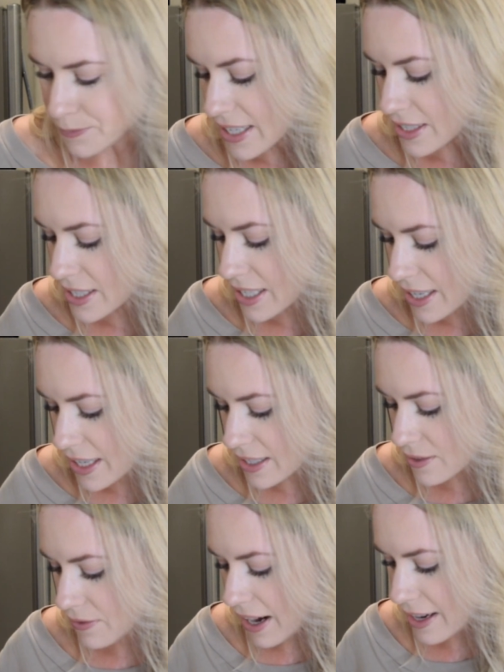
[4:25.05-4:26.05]
And she
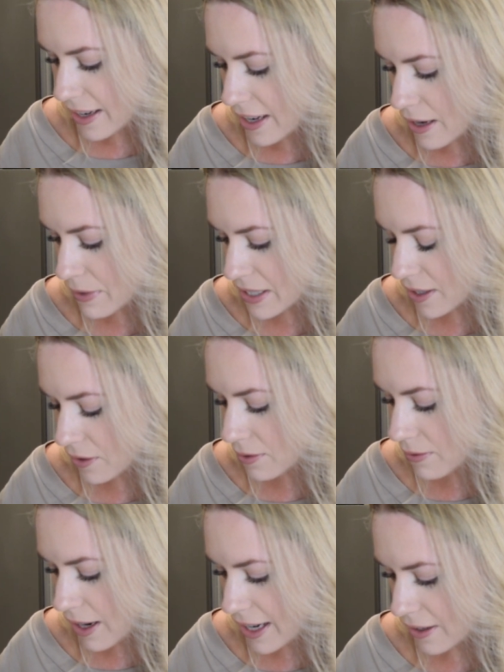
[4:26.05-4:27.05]
is fighting him until
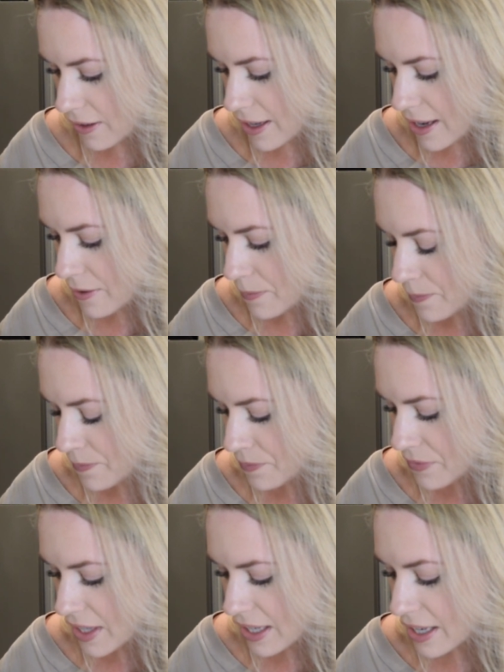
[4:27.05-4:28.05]
finally
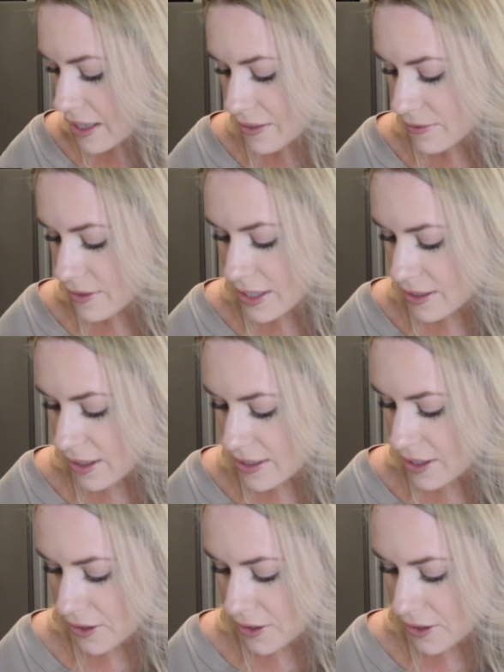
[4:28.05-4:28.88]
he just lets her